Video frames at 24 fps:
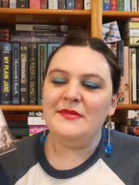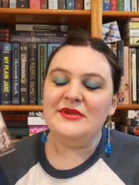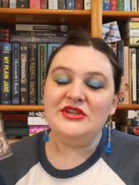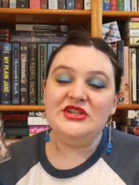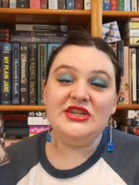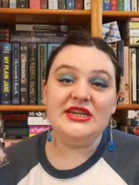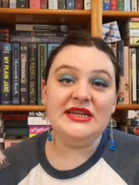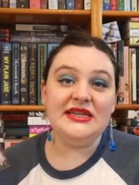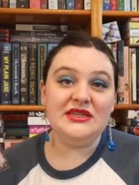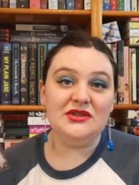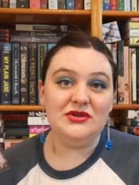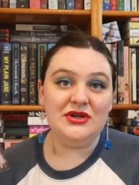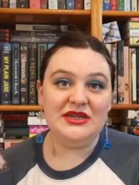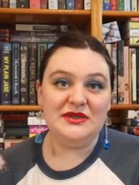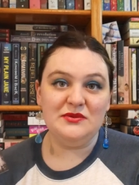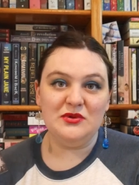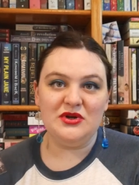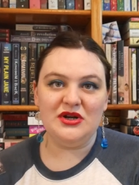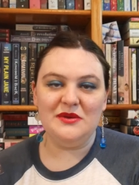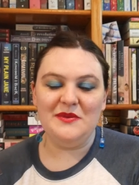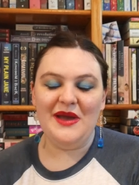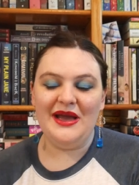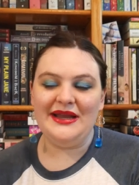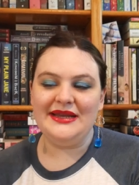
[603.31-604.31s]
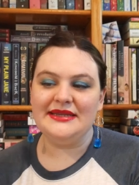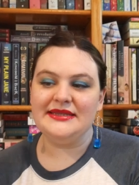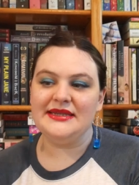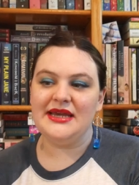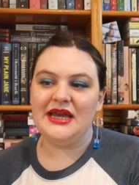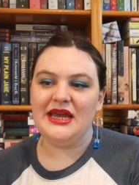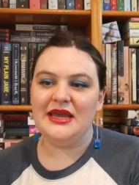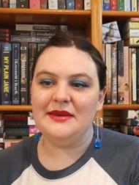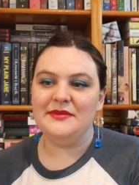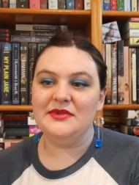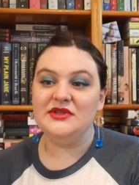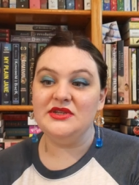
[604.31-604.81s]
and she gets transported back in
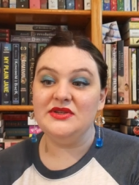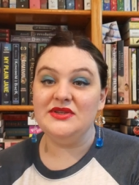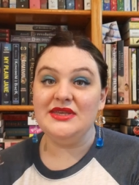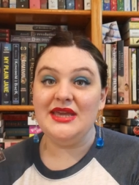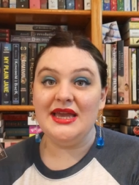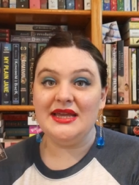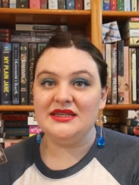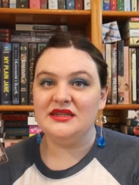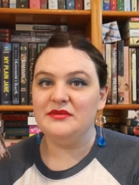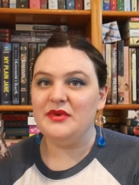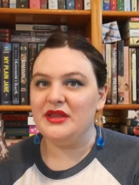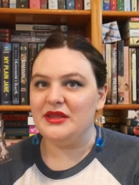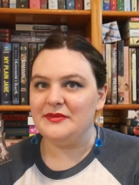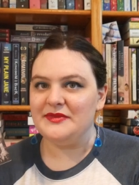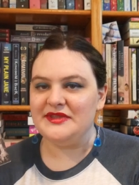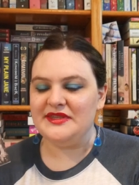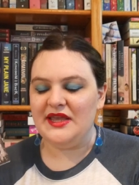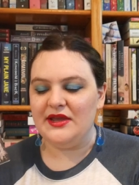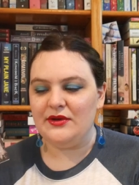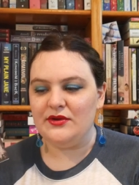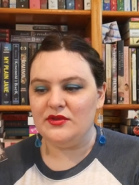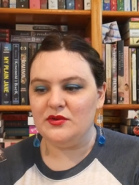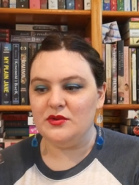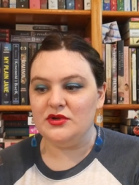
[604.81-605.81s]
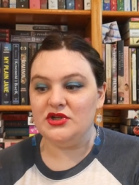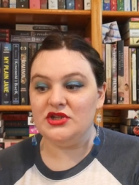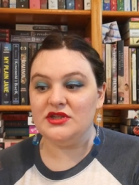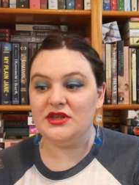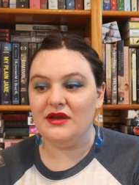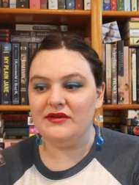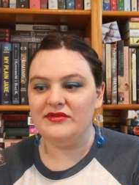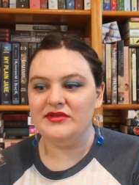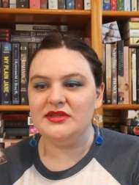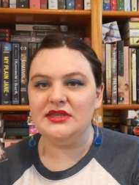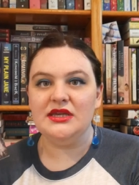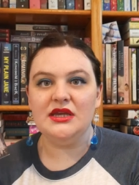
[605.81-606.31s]
time to the antebellum South, which is
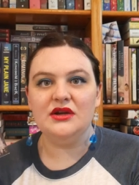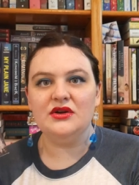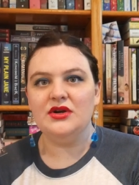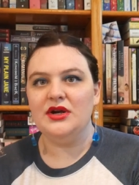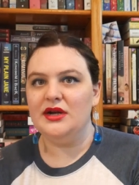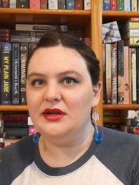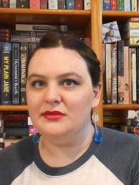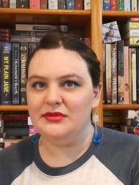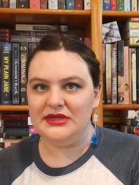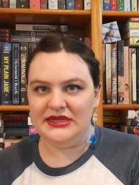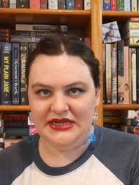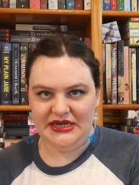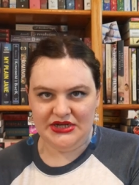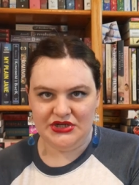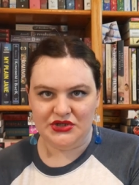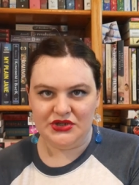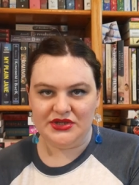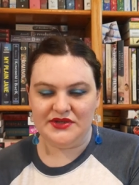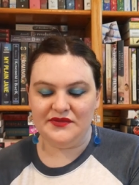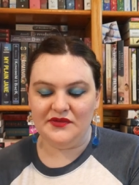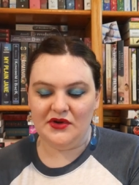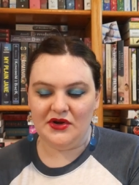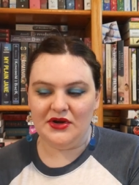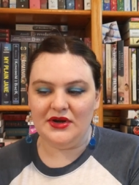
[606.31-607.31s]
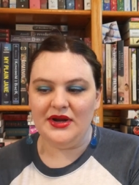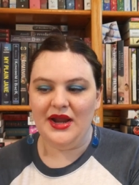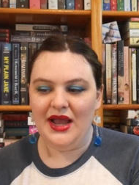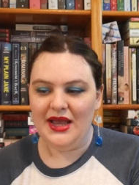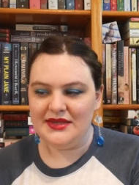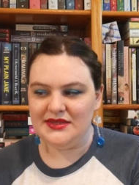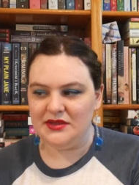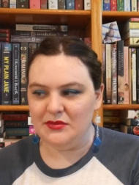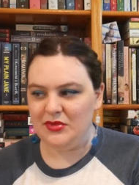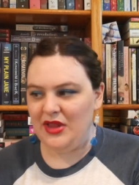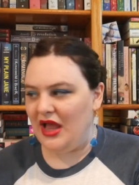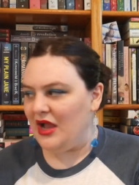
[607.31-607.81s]
obviously incredibly dangerous for her
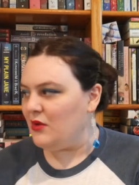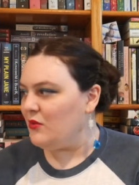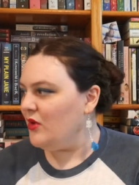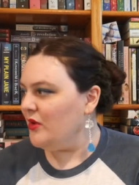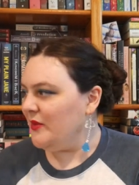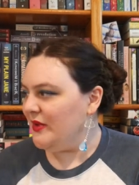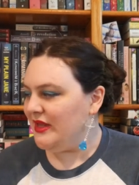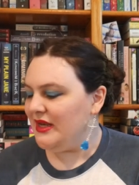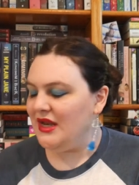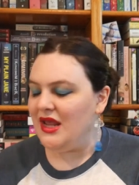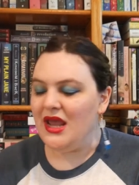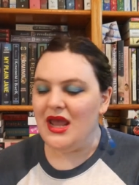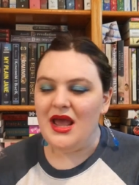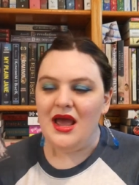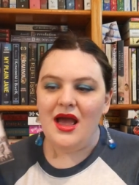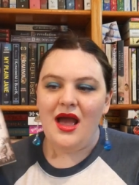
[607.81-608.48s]
as a black woman.